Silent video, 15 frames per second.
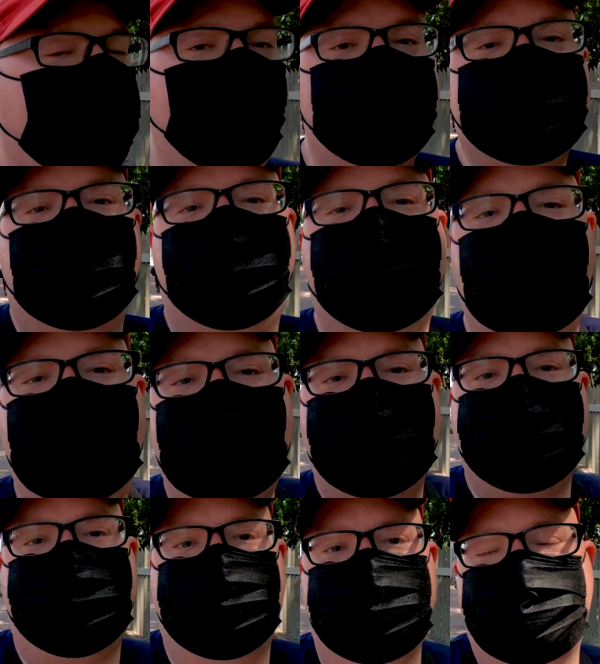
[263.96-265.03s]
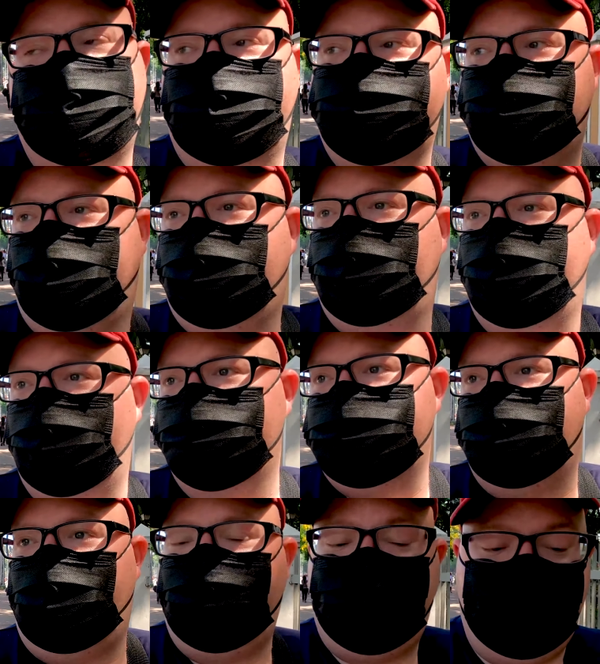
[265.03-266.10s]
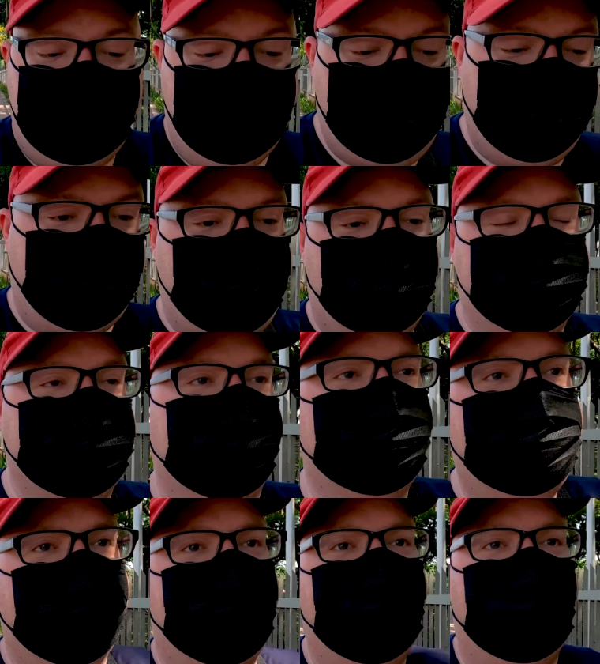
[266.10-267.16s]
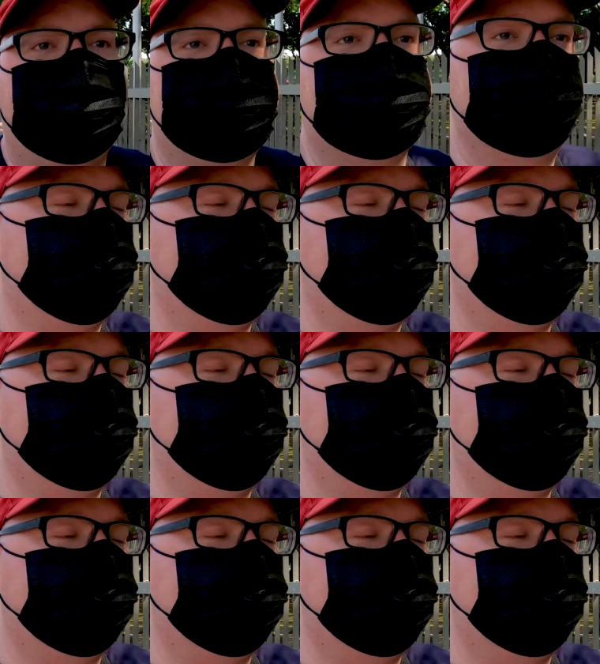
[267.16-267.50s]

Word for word: Most of the entrances are closed off here because of the current